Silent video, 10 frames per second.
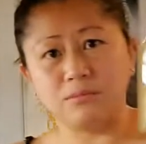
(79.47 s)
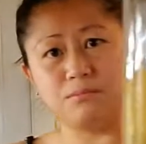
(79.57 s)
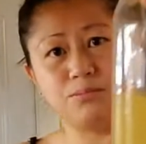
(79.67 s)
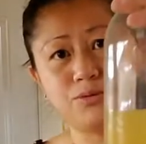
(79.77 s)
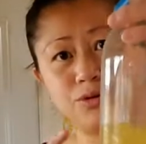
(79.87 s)

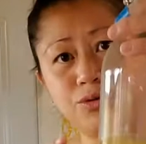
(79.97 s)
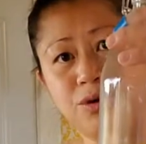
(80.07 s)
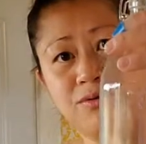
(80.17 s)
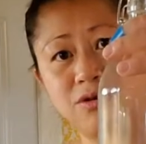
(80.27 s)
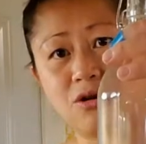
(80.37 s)
brew
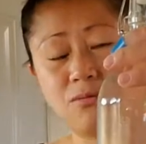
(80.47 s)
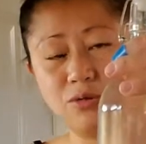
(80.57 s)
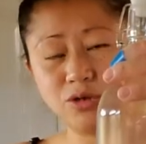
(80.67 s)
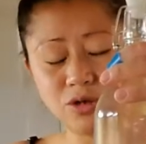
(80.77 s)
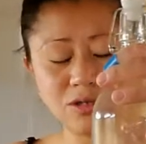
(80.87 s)
of the
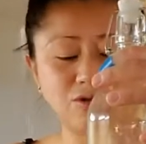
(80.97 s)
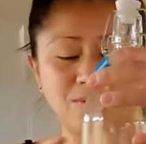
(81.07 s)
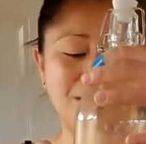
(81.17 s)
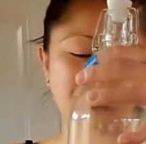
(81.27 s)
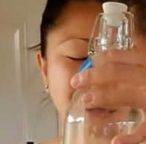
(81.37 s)
kombucha, so
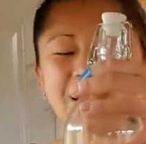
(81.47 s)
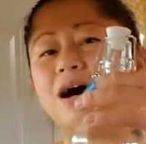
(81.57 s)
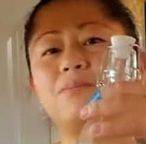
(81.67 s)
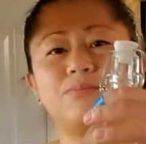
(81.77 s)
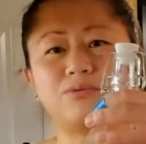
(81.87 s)
about a
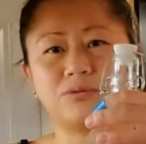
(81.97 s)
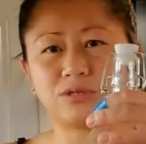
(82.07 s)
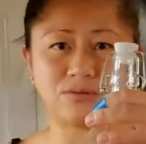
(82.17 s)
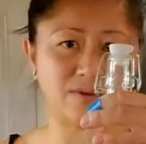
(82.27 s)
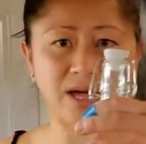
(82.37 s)
cup would
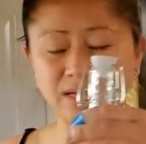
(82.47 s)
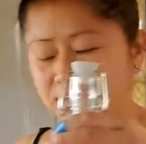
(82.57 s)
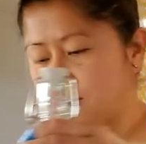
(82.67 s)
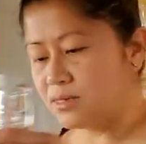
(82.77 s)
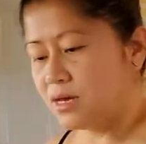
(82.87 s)

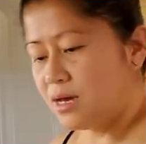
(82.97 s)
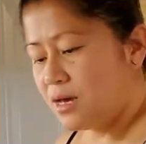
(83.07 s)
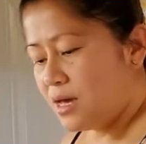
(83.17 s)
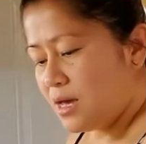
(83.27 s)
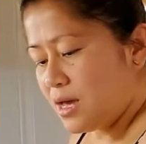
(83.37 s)
suffice.
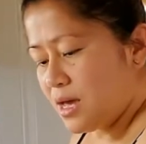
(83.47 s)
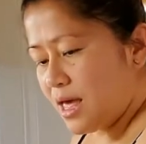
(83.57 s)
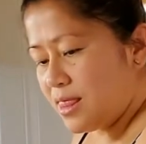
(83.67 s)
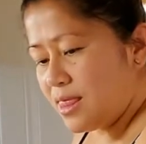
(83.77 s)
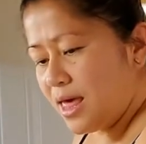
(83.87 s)

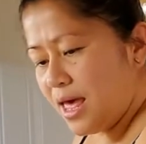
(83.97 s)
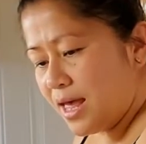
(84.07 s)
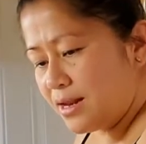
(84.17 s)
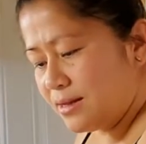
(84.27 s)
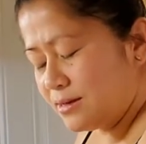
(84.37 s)
And
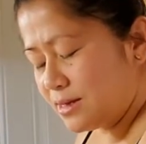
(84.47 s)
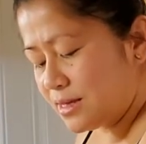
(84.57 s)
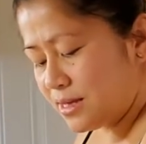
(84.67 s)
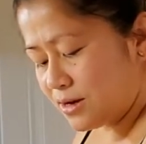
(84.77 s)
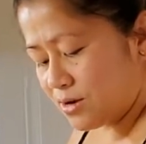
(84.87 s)
then
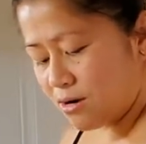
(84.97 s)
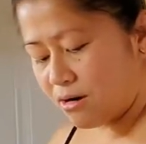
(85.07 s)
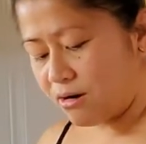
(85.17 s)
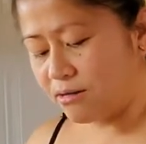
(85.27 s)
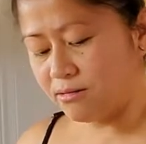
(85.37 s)
here
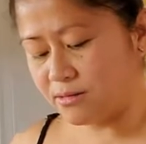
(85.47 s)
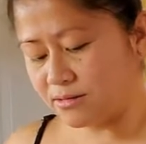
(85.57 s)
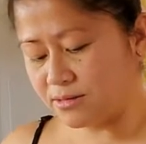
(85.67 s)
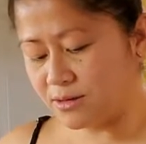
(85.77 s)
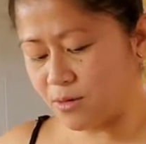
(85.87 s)
are the
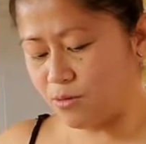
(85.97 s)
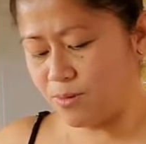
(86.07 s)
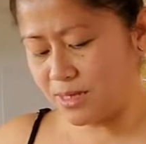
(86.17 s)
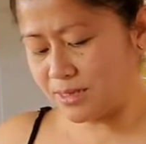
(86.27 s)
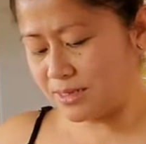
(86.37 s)

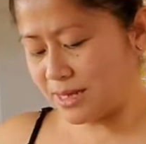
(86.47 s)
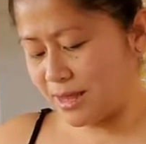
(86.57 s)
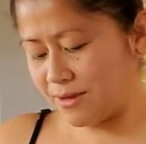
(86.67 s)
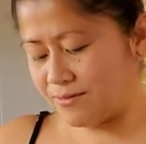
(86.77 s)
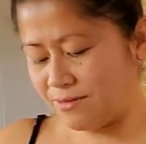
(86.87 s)
Scobies that
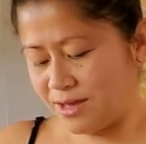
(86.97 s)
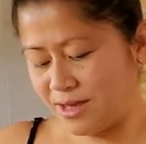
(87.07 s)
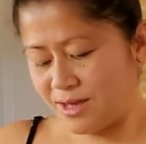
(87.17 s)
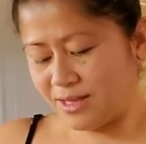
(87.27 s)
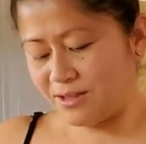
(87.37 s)
I've
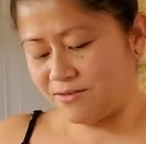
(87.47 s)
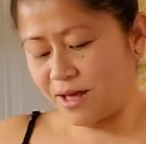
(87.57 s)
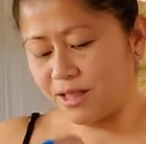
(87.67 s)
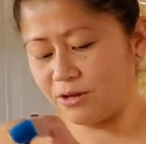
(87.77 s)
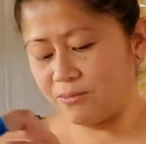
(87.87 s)

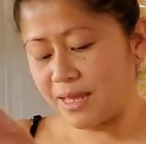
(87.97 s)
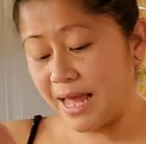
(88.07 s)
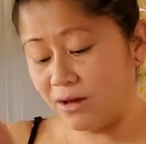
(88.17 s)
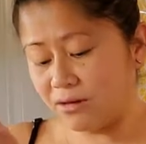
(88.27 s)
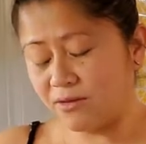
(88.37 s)
developed.
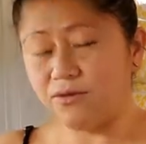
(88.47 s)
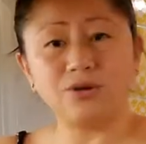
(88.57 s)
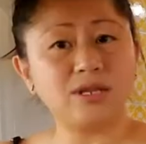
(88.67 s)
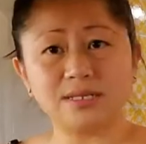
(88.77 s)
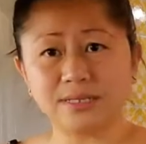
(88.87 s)
Now, if you're in
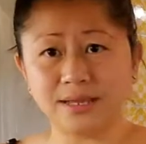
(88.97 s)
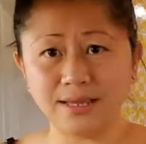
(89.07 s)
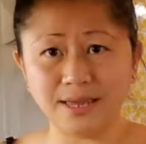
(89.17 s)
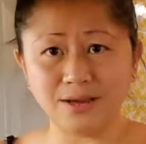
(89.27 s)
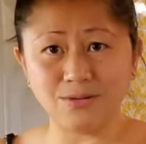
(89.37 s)
the San
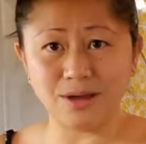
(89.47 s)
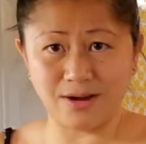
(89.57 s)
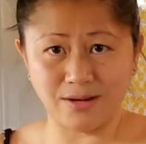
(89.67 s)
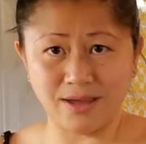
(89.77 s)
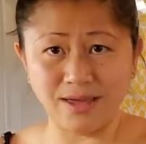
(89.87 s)
Diego
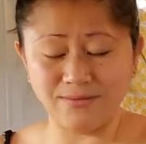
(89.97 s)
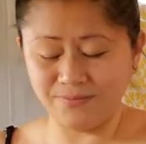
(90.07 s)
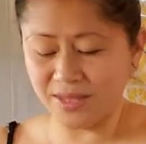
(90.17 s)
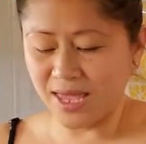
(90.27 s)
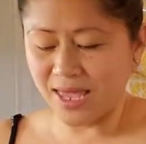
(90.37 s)
area
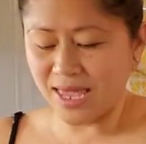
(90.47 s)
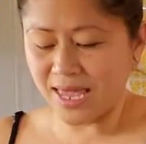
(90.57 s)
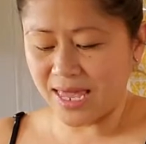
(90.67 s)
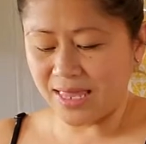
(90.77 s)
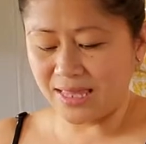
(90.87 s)

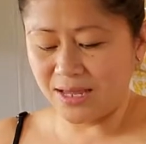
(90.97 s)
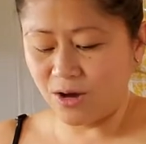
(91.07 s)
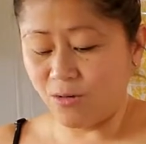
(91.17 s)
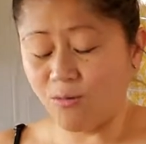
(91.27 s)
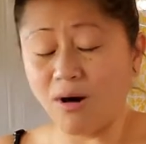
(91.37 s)
and
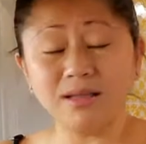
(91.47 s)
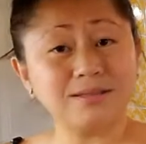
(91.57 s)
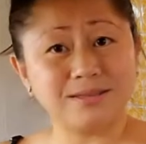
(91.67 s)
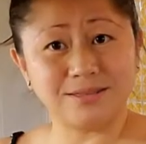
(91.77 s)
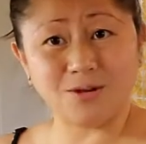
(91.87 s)
want a
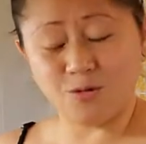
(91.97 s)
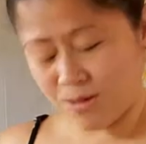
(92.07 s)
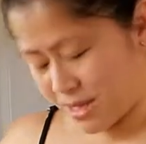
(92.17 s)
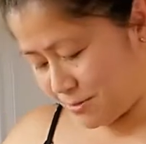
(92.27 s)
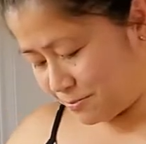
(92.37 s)

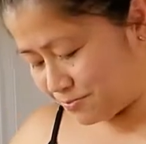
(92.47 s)
Scoby,